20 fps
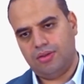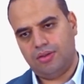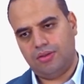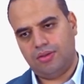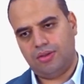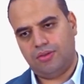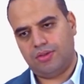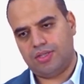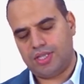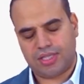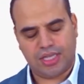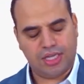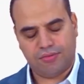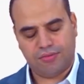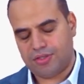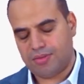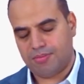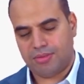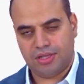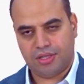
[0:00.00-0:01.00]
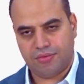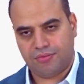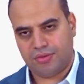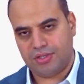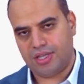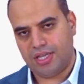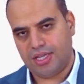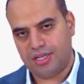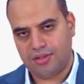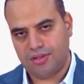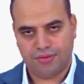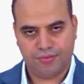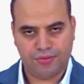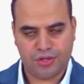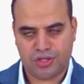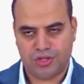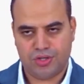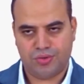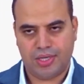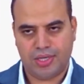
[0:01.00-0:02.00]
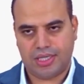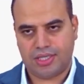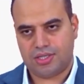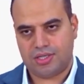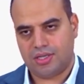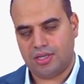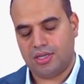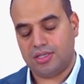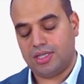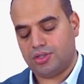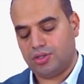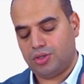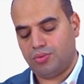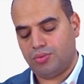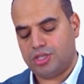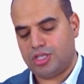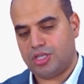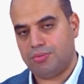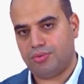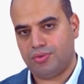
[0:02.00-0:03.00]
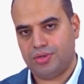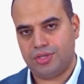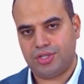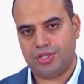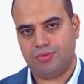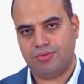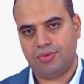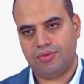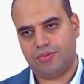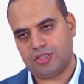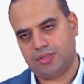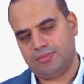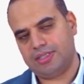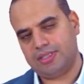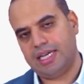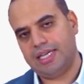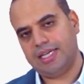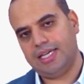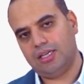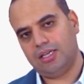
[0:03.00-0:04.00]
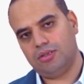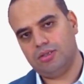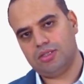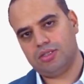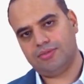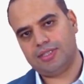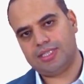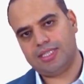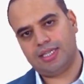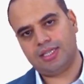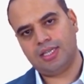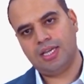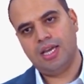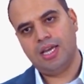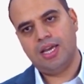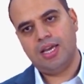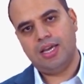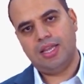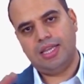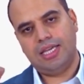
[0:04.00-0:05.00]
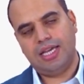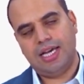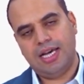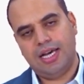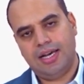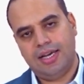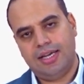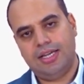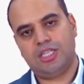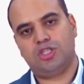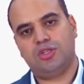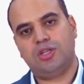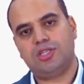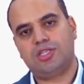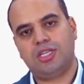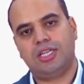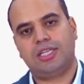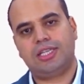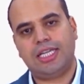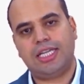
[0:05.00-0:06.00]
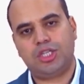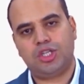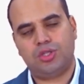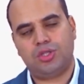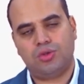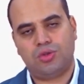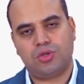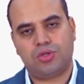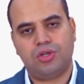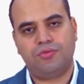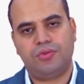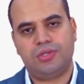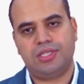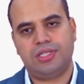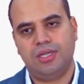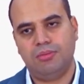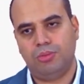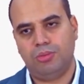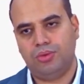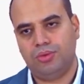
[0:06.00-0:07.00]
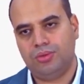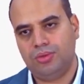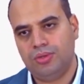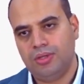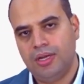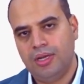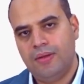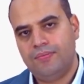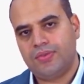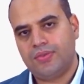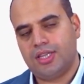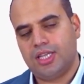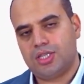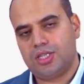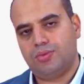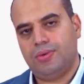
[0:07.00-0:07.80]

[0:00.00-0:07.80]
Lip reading: now this is kind of something different than the friction drag. It has to do with separation, where, for example, high angles of attack, the air is not attached to the surface anymore, and that's